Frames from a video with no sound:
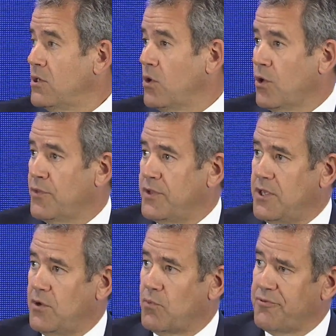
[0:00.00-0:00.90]
On
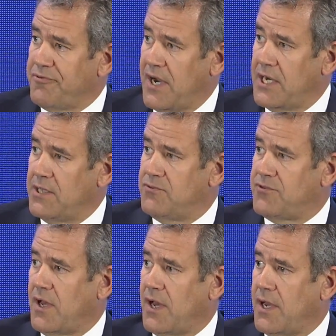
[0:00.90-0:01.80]
the refining
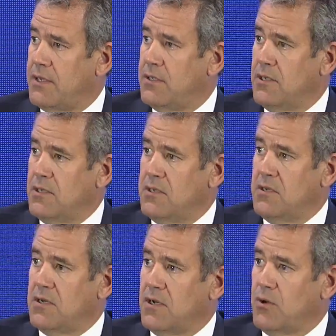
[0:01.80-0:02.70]
side,
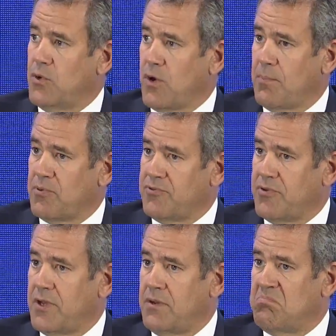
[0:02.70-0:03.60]
we
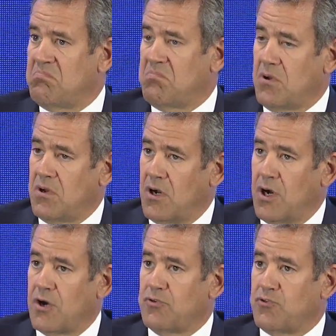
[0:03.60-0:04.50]
represent
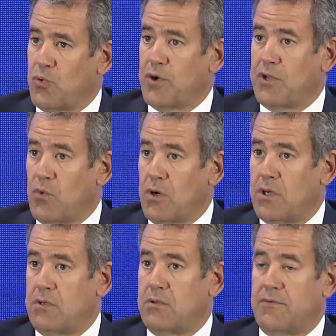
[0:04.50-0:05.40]

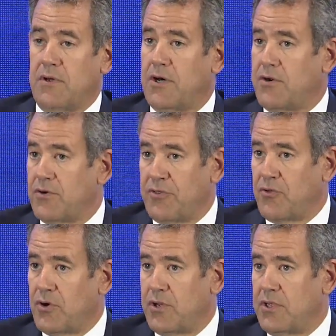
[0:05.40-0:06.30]
121 of the
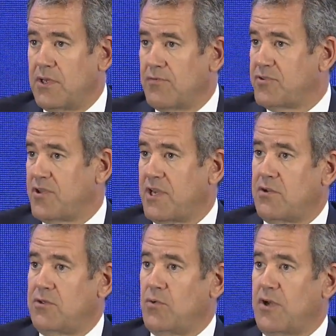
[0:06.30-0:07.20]
130, give or take,
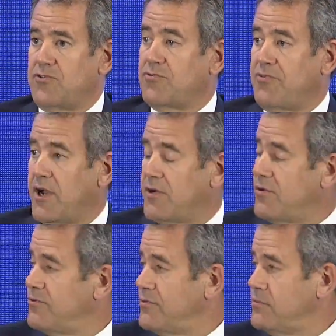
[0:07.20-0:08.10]
U.S. refineries.